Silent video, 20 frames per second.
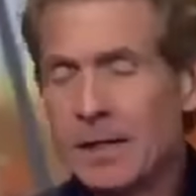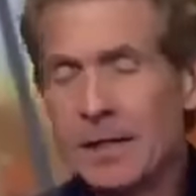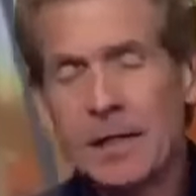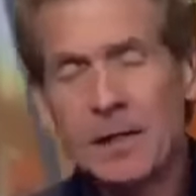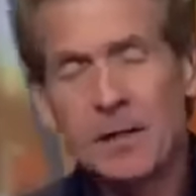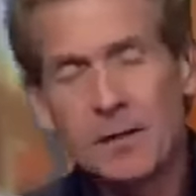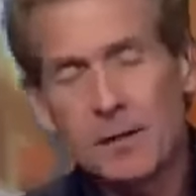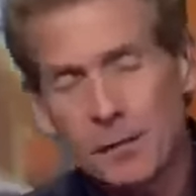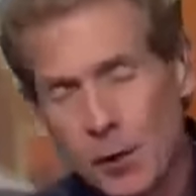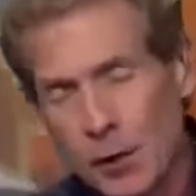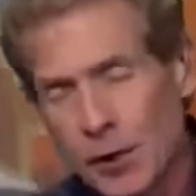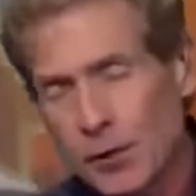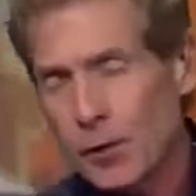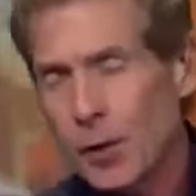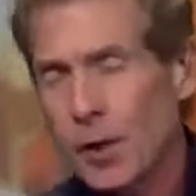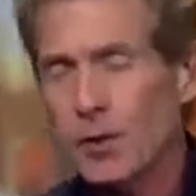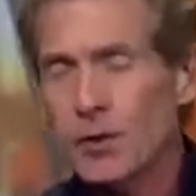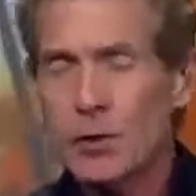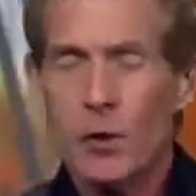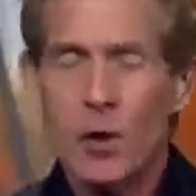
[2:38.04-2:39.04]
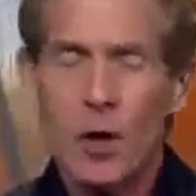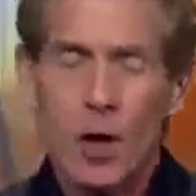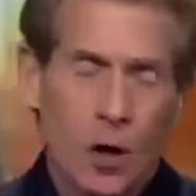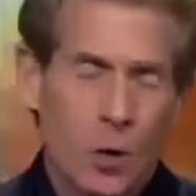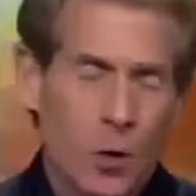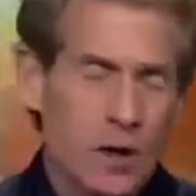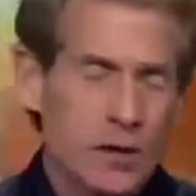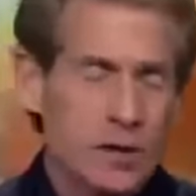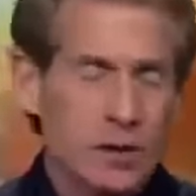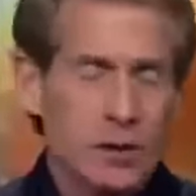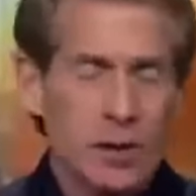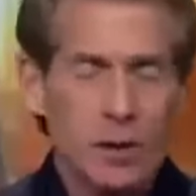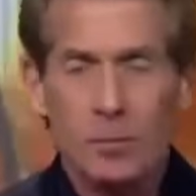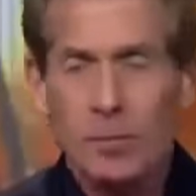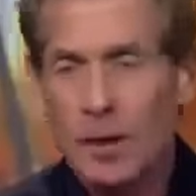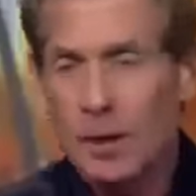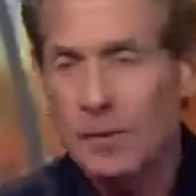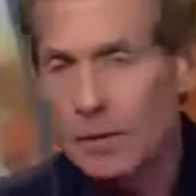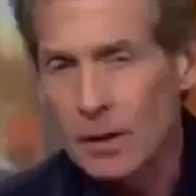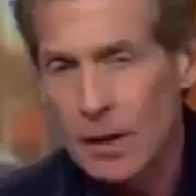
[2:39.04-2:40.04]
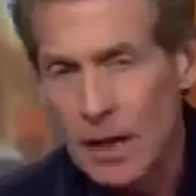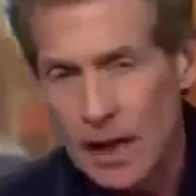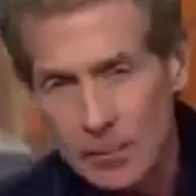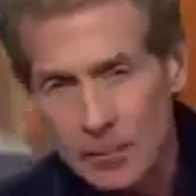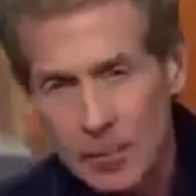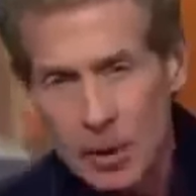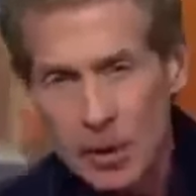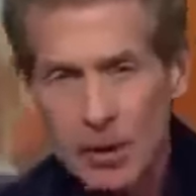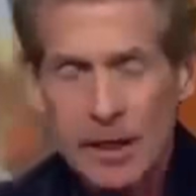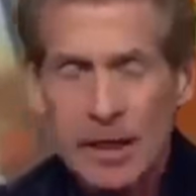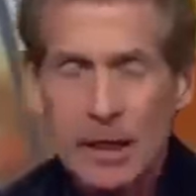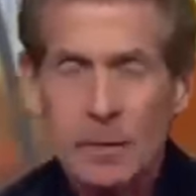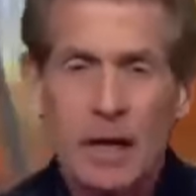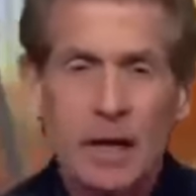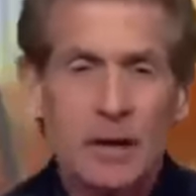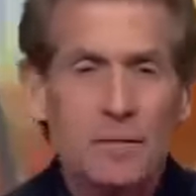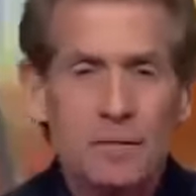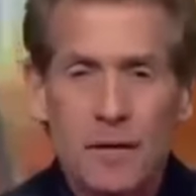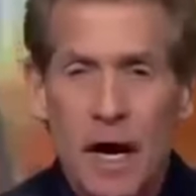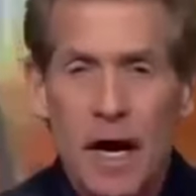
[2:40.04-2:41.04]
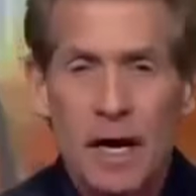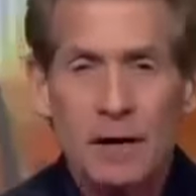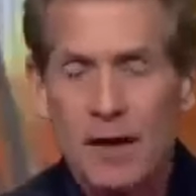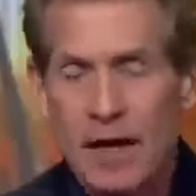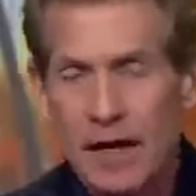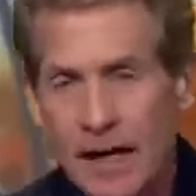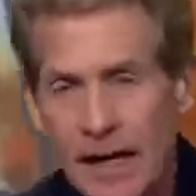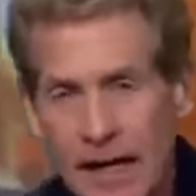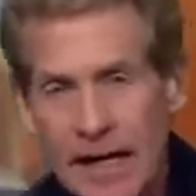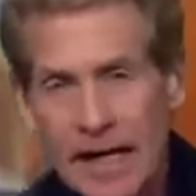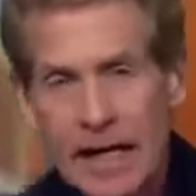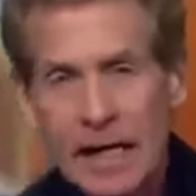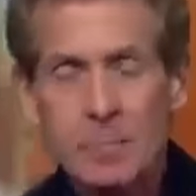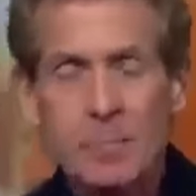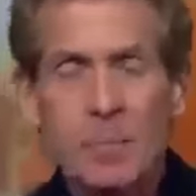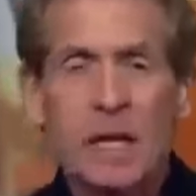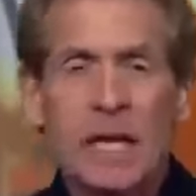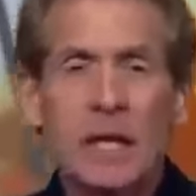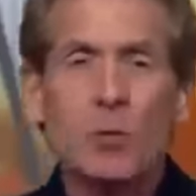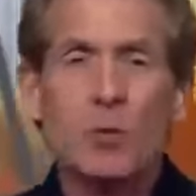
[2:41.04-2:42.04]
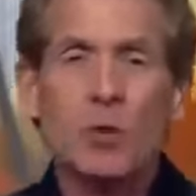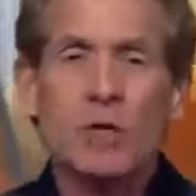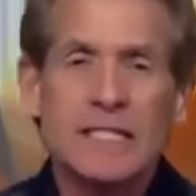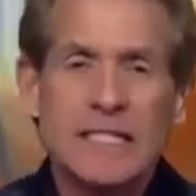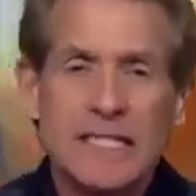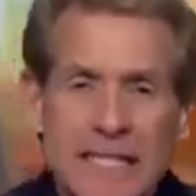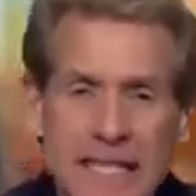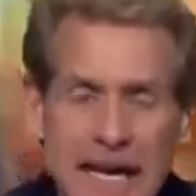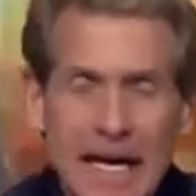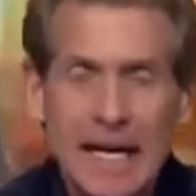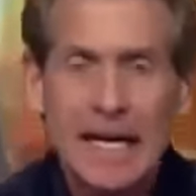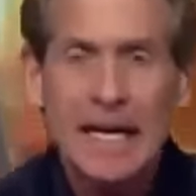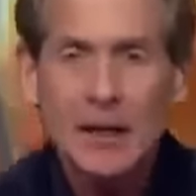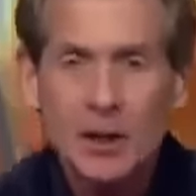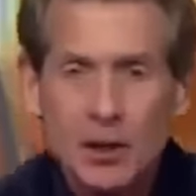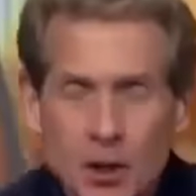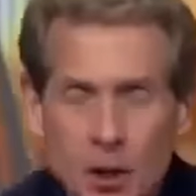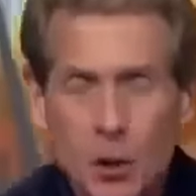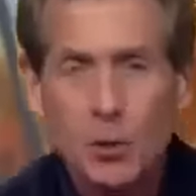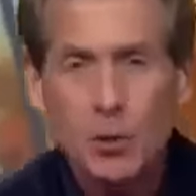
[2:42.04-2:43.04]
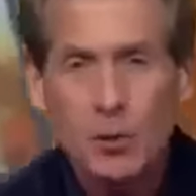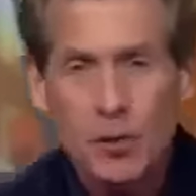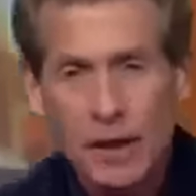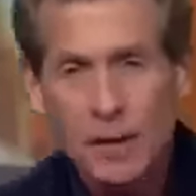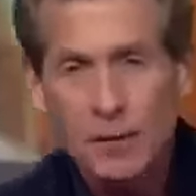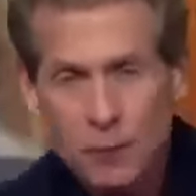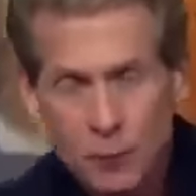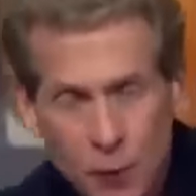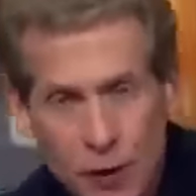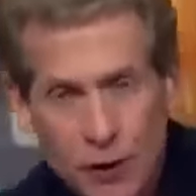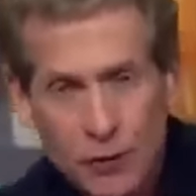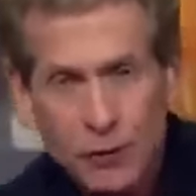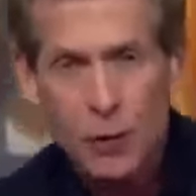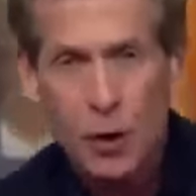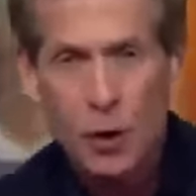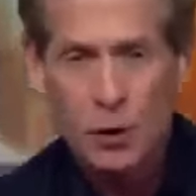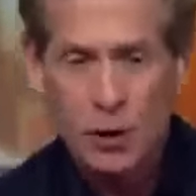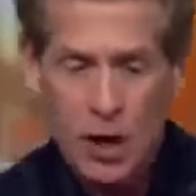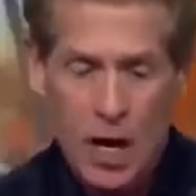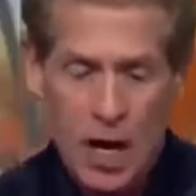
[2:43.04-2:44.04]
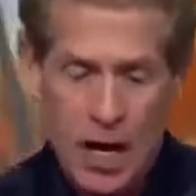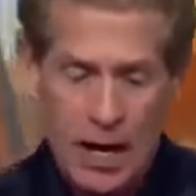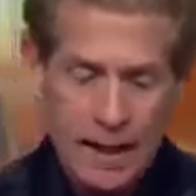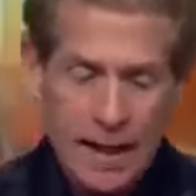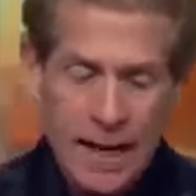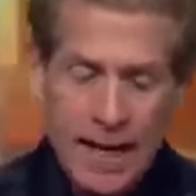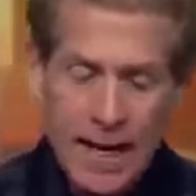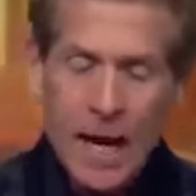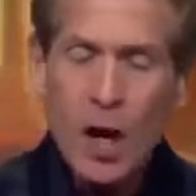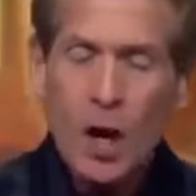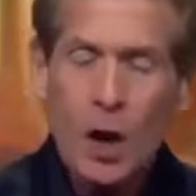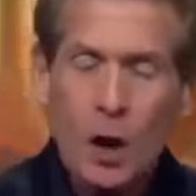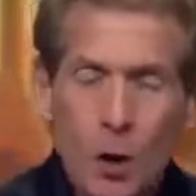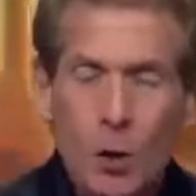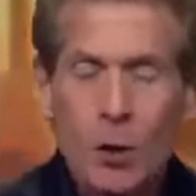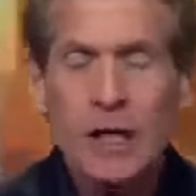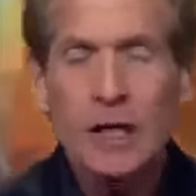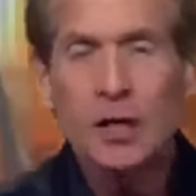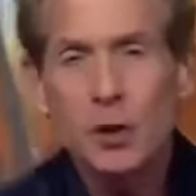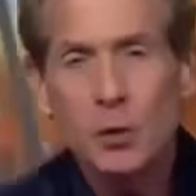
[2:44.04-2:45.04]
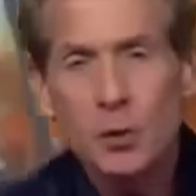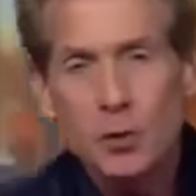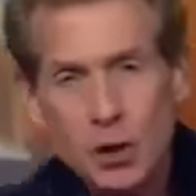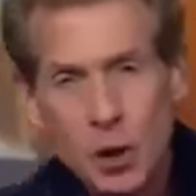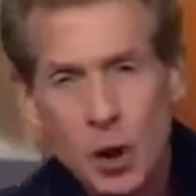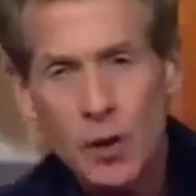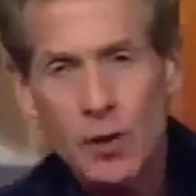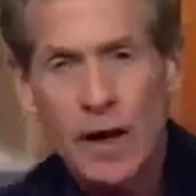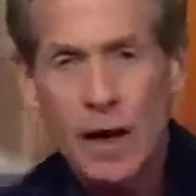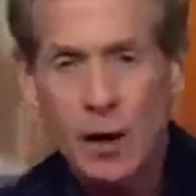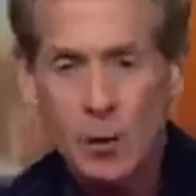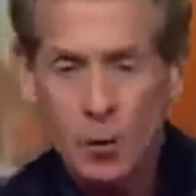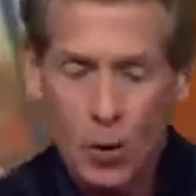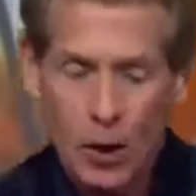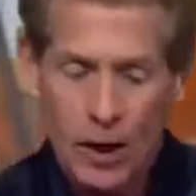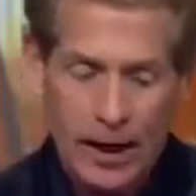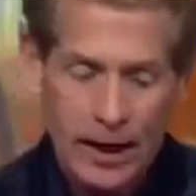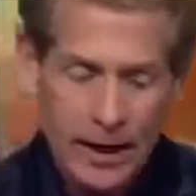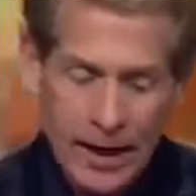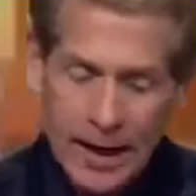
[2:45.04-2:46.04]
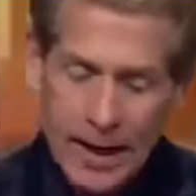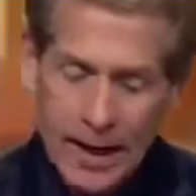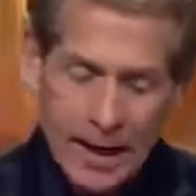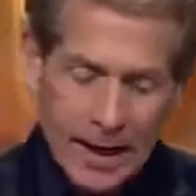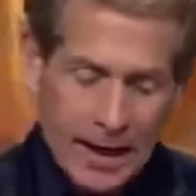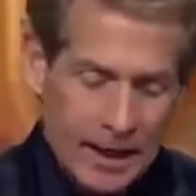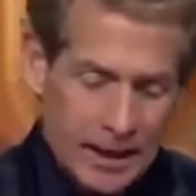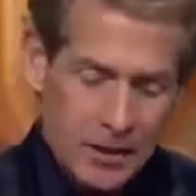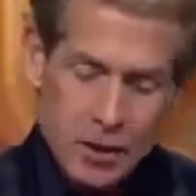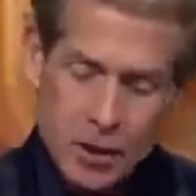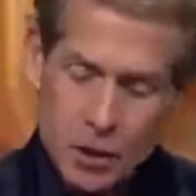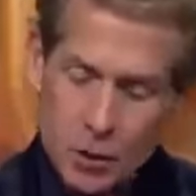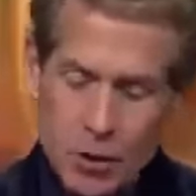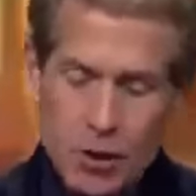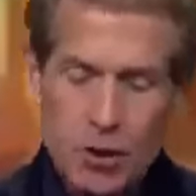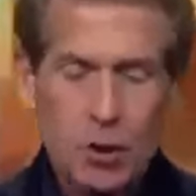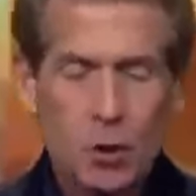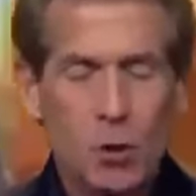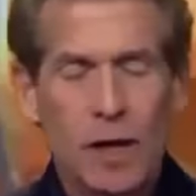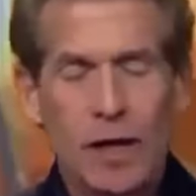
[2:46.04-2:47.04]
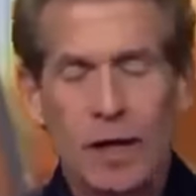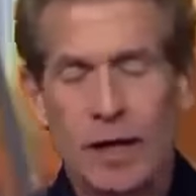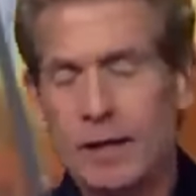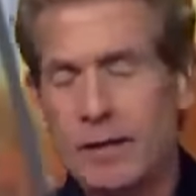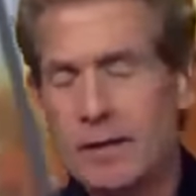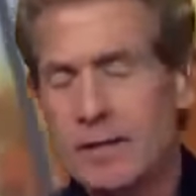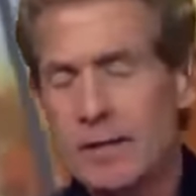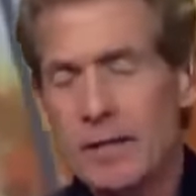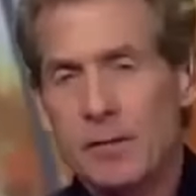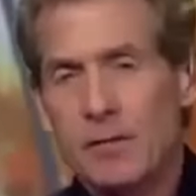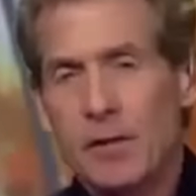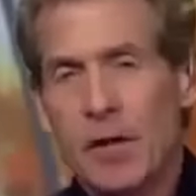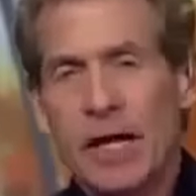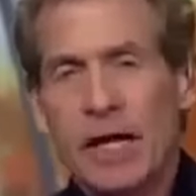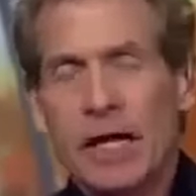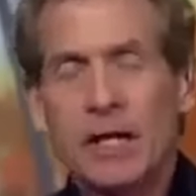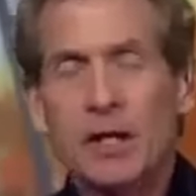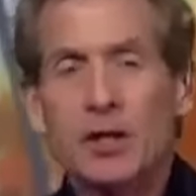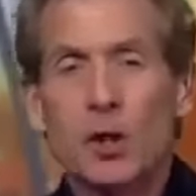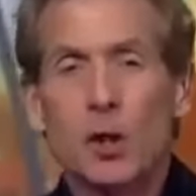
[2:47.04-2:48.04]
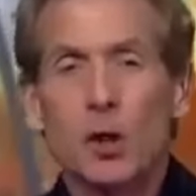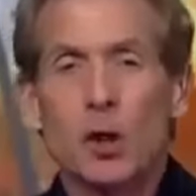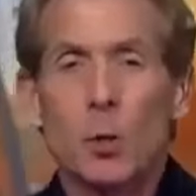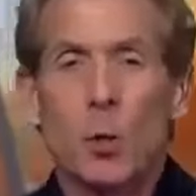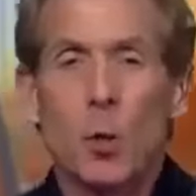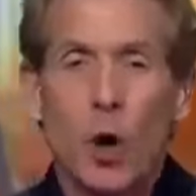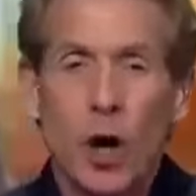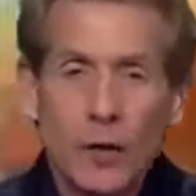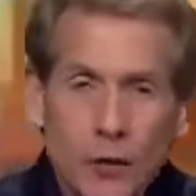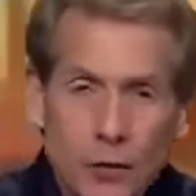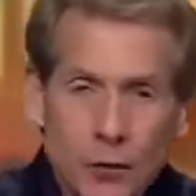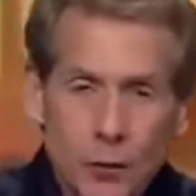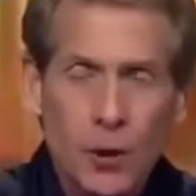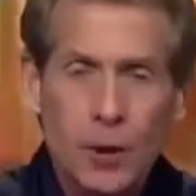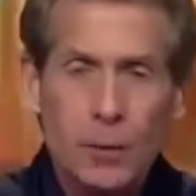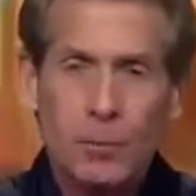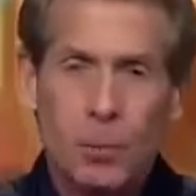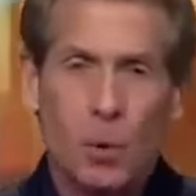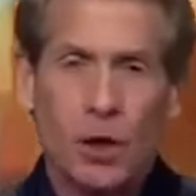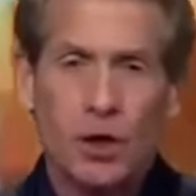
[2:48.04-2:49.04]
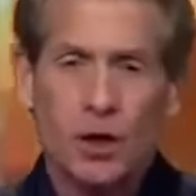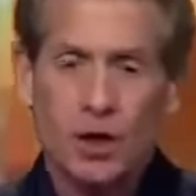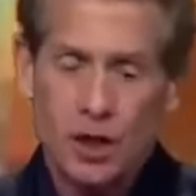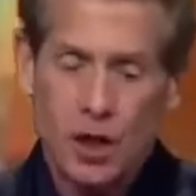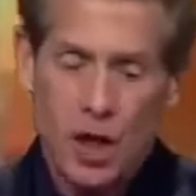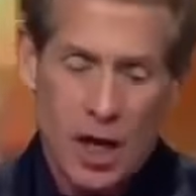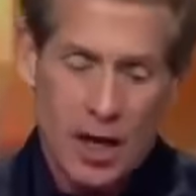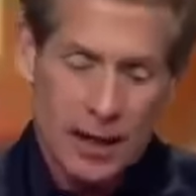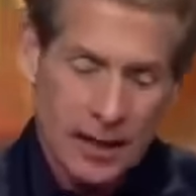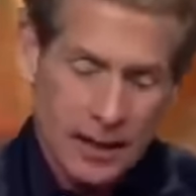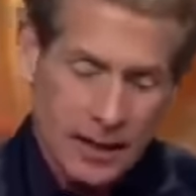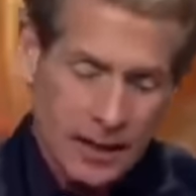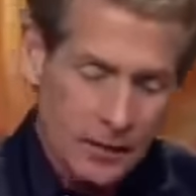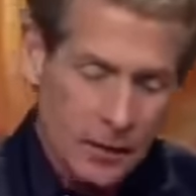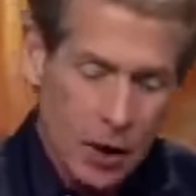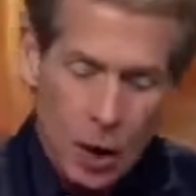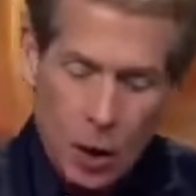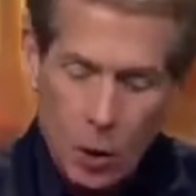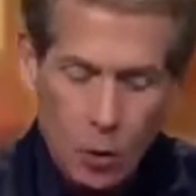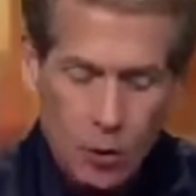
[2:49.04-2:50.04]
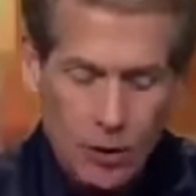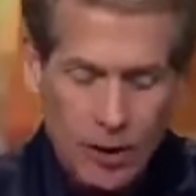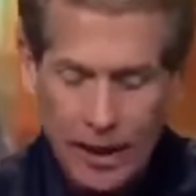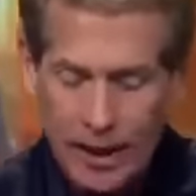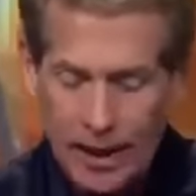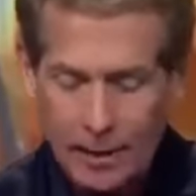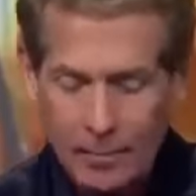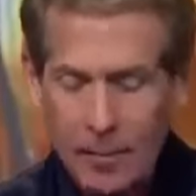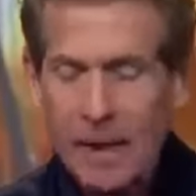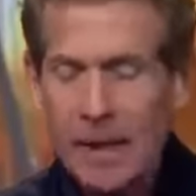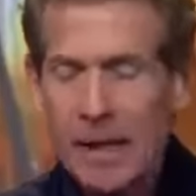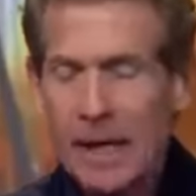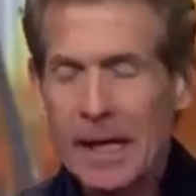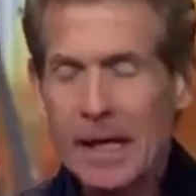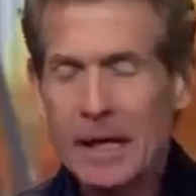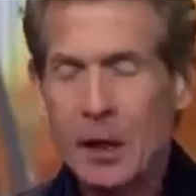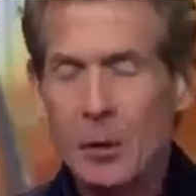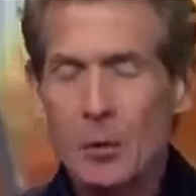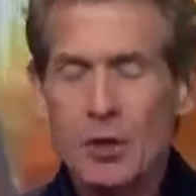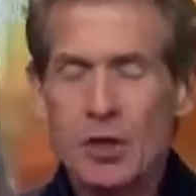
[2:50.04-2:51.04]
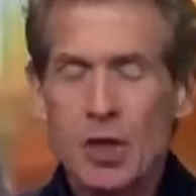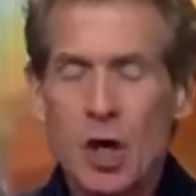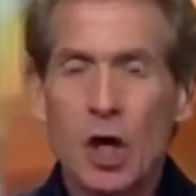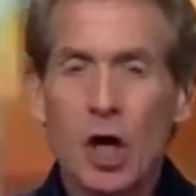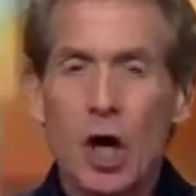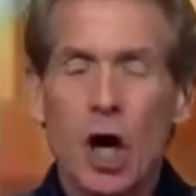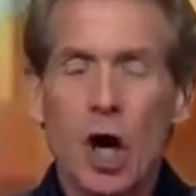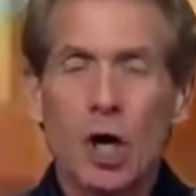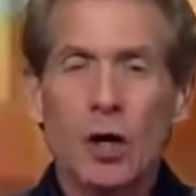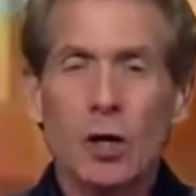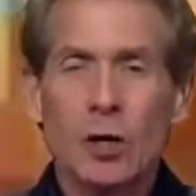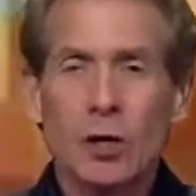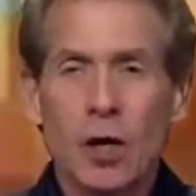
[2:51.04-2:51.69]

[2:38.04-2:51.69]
His free throws are always a little bit of a liability. He made 5 out of 8, but he was getting to the free throw line, hurting Utah that way. And to his credit, Stephen A., he took 1 3-point shot in the whole game, and it was a